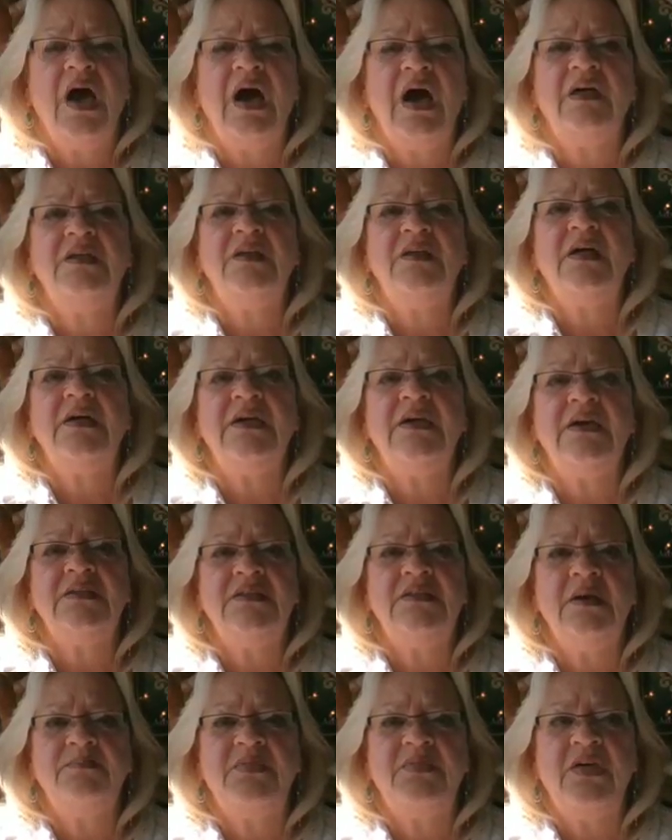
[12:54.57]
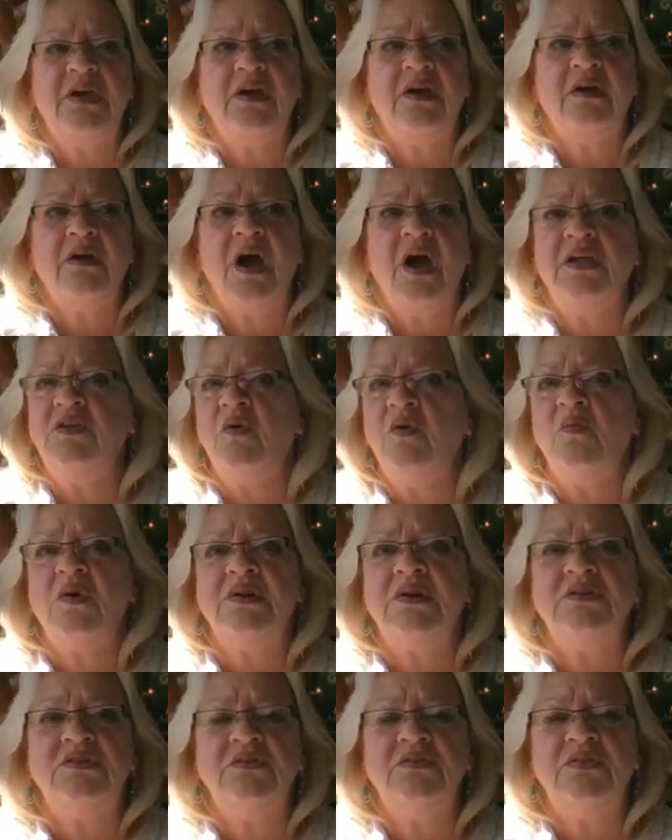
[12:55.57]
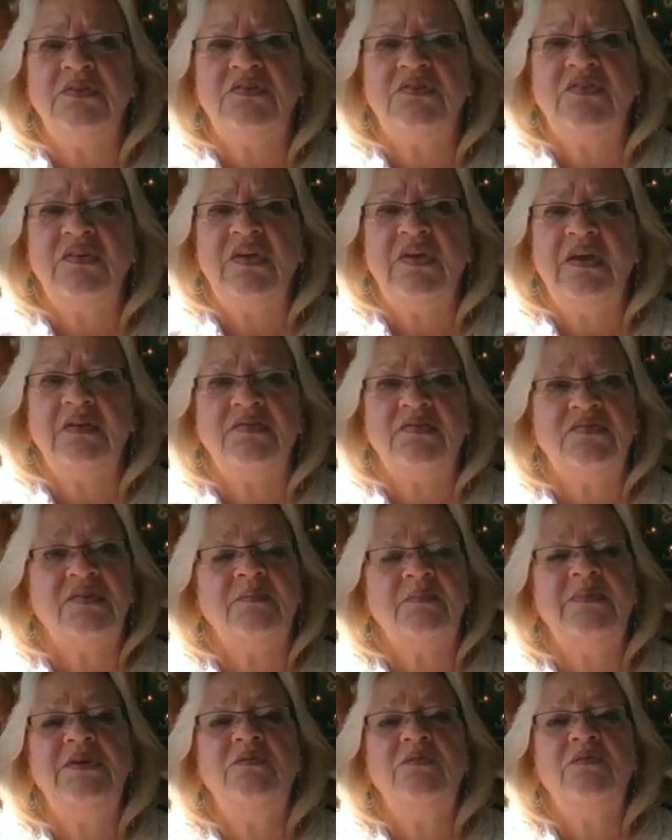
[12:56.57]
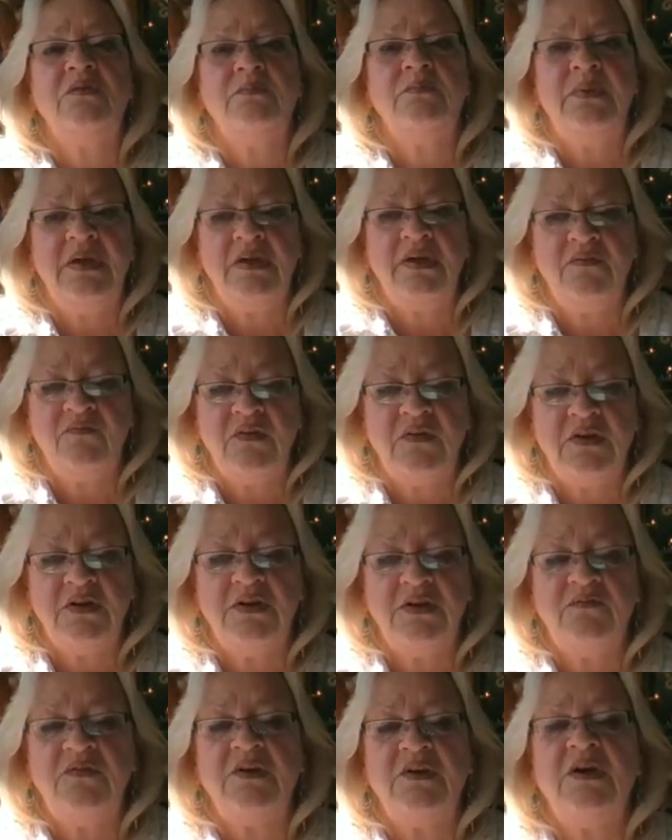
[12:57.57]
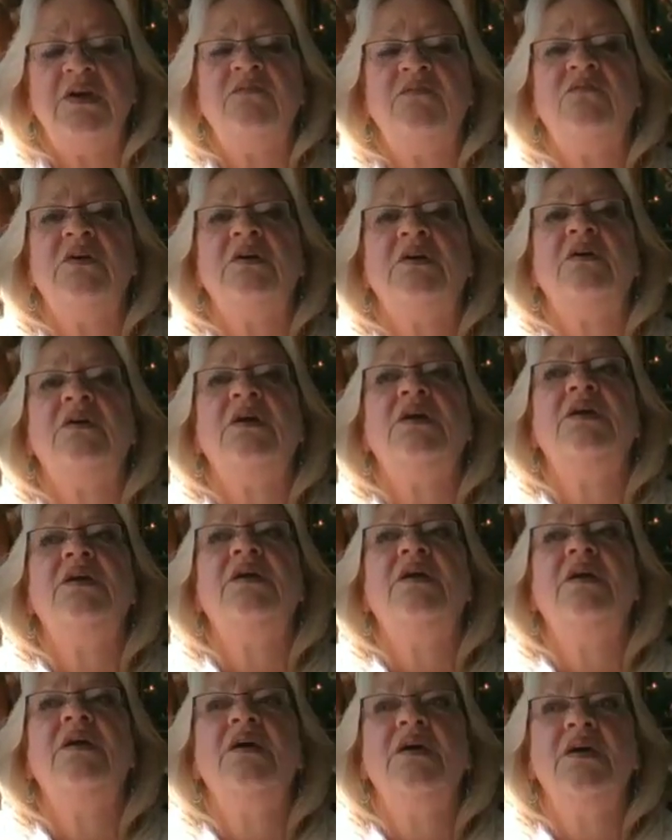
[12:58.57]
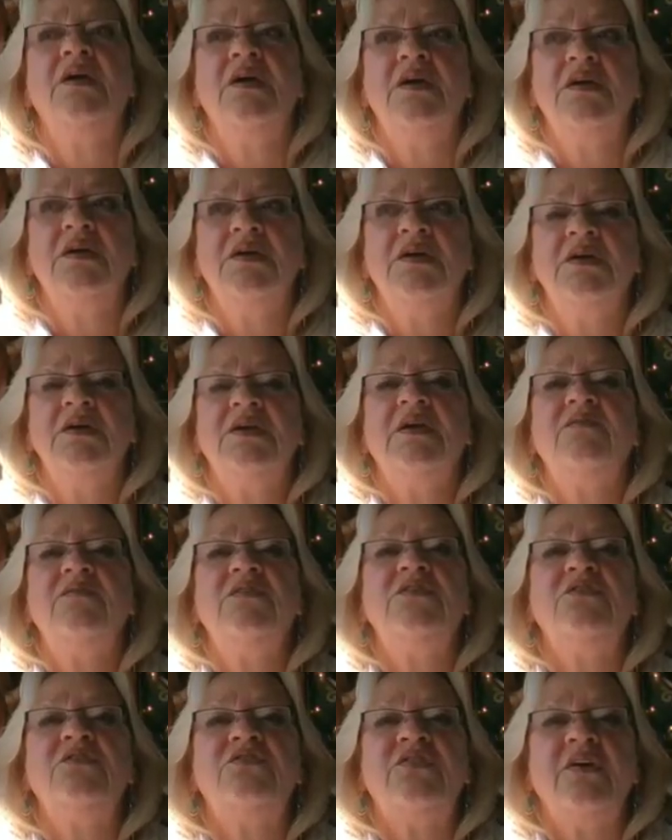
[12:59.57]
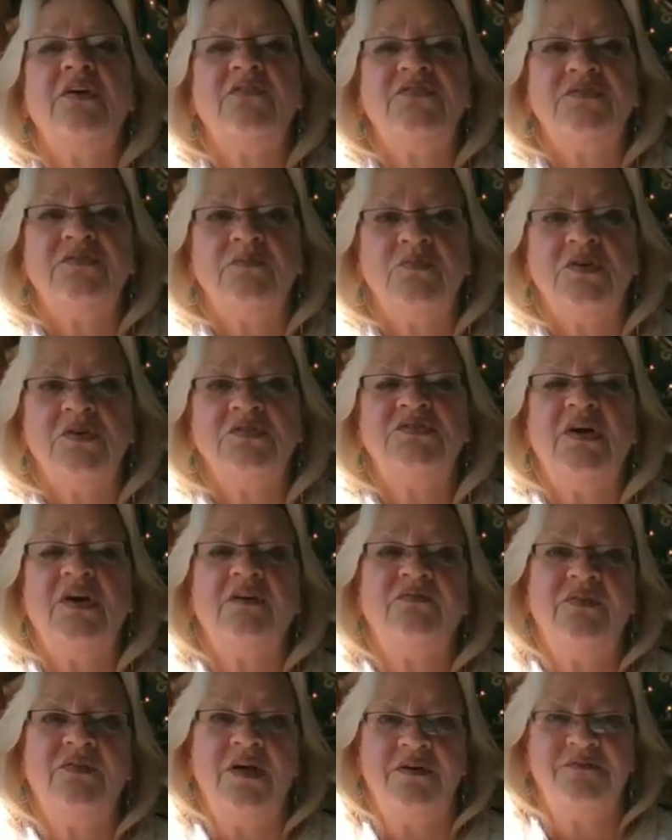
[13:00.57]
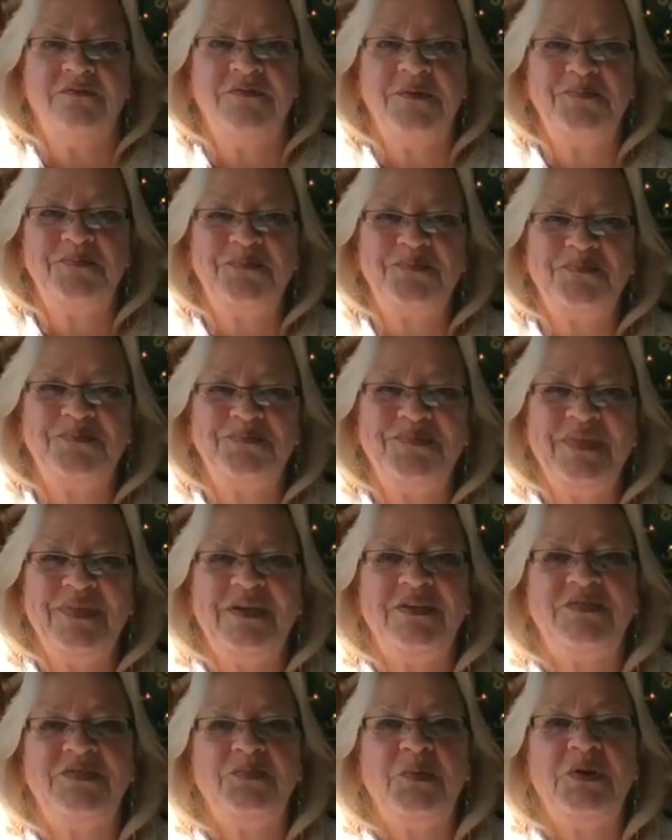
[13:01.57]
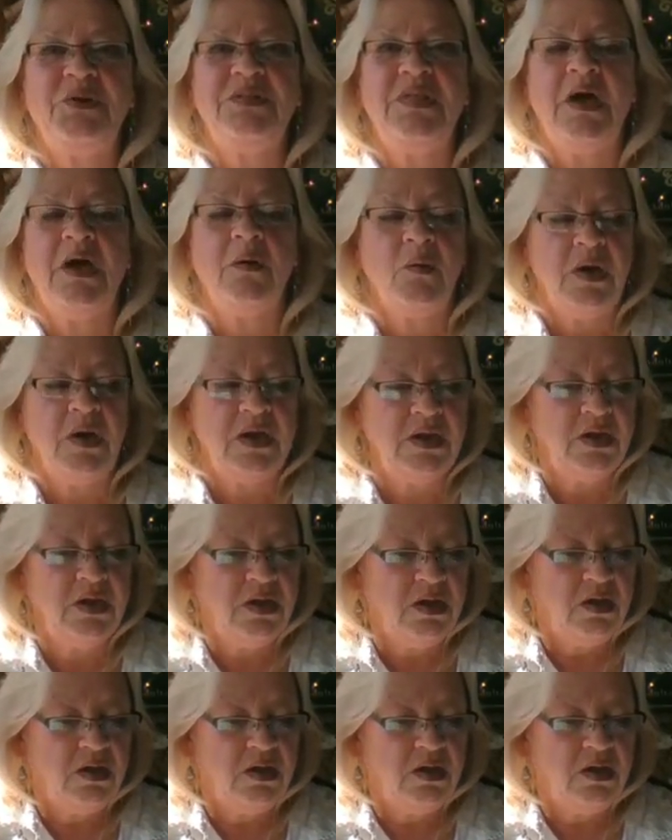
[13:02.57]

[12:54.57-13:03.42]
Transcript: How did I end up there? I don't want to do this again. Some of you are being very, very, very giving yourself some real tough love. Let's put it that way.